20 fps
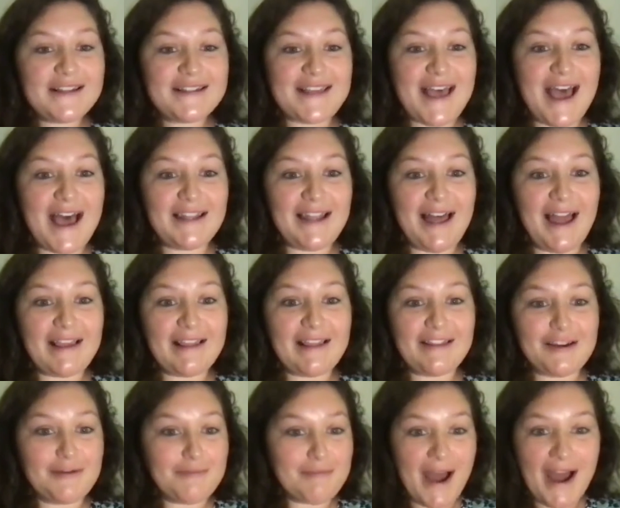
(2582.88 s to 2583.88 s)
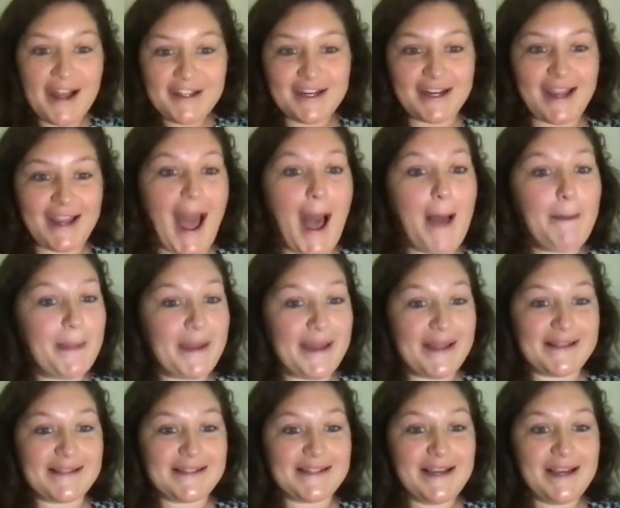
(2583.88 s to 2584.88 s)
that like the magic
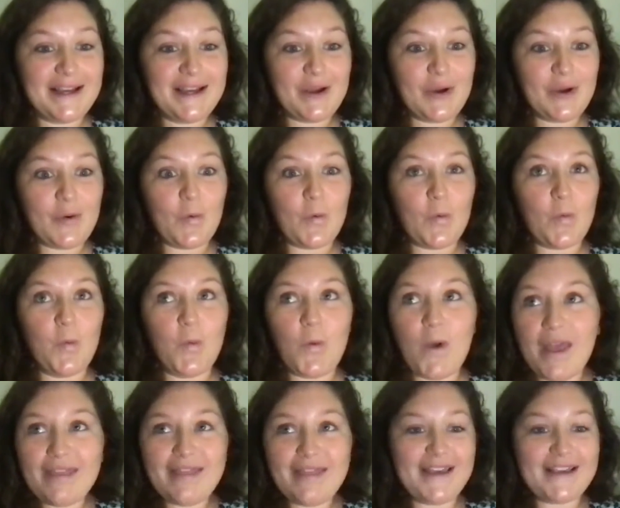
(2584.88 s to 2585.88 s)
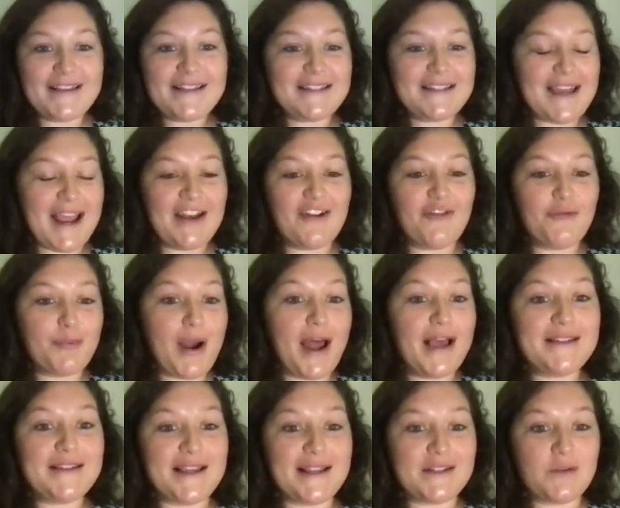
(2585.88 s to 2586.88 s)
happens with this state of
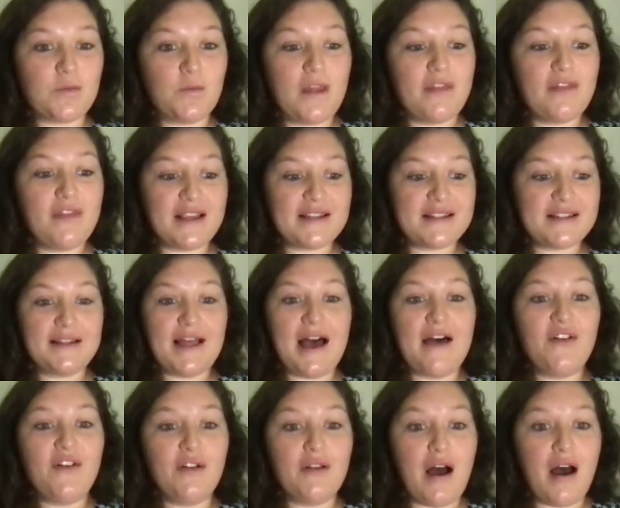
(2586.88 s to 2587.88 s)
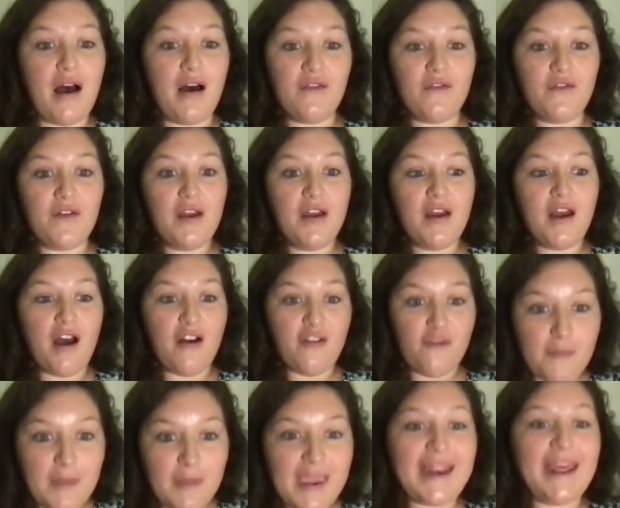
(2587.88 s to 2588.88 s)
presence, with this level of
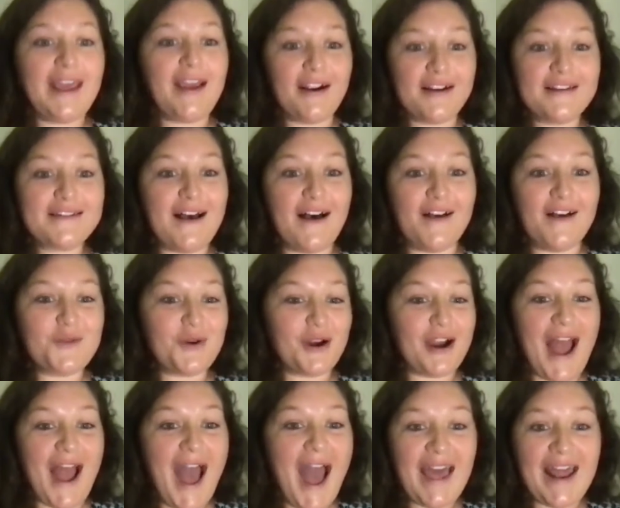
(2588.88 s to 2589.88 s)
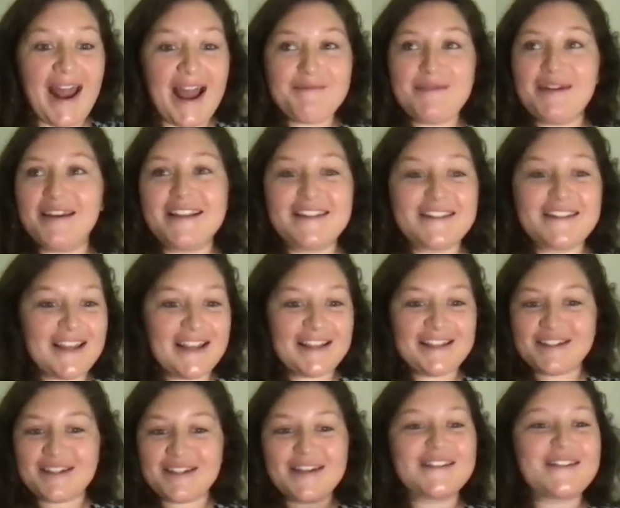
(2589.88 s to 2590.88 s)
meeting ourselves where we're at. I mean,
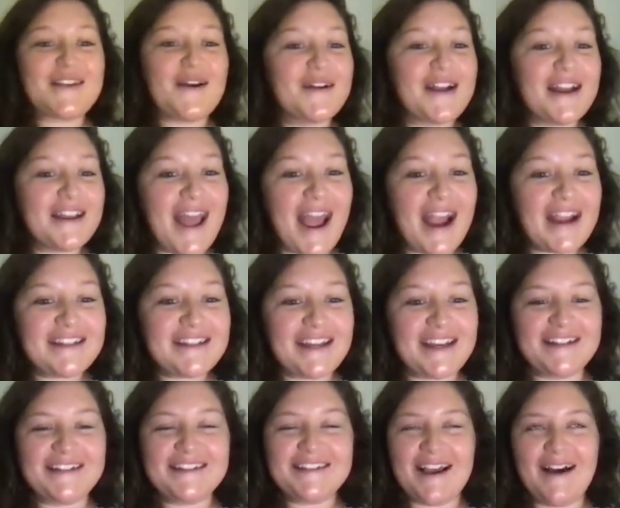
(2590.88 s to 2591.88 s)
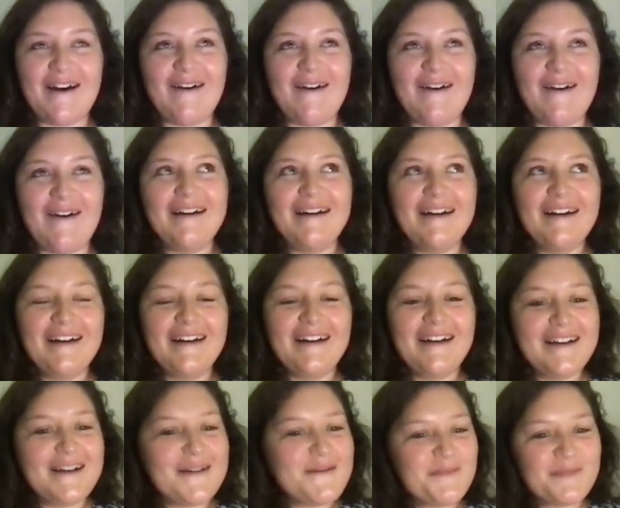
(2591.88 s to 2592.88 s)
it's just so connected. So
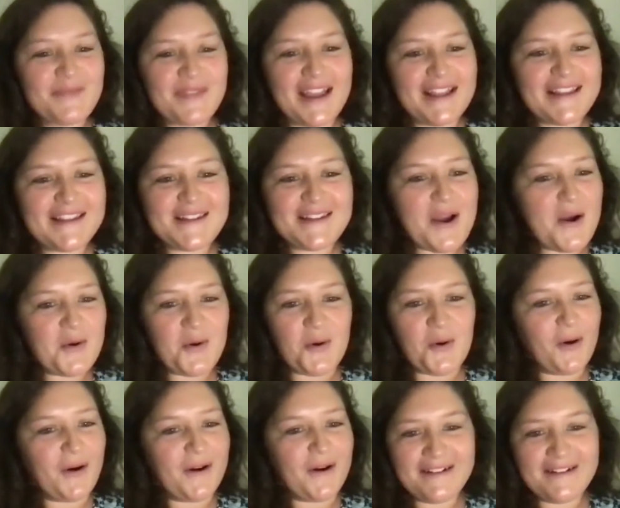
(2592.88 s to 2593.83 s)
it's so cool.